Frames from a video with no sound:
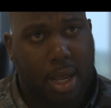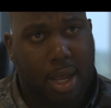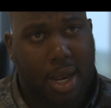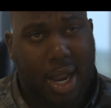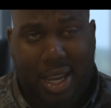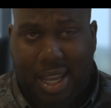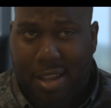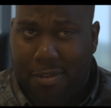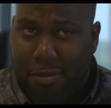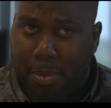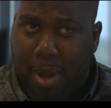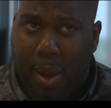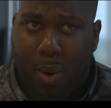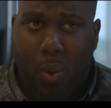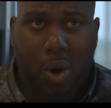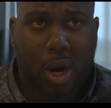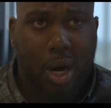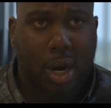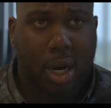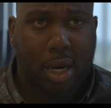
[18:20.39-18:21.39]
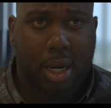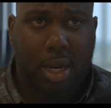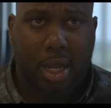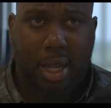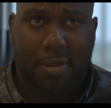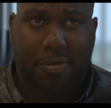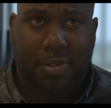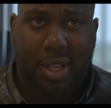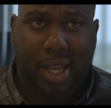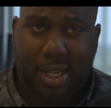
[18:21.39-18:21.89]
I give you my word,
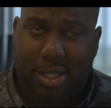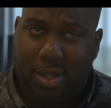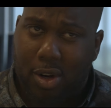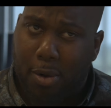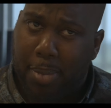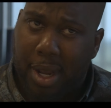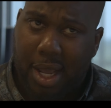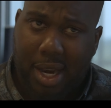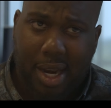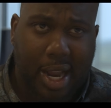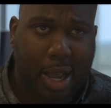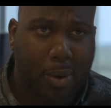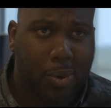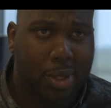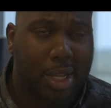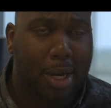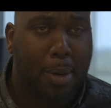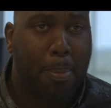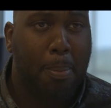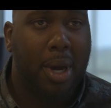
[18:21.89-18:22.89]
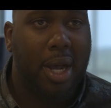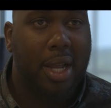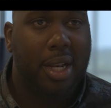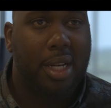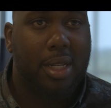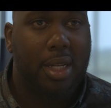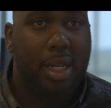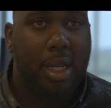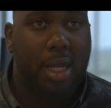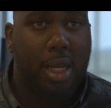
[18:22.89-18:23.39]
if things aren't panning out within a month,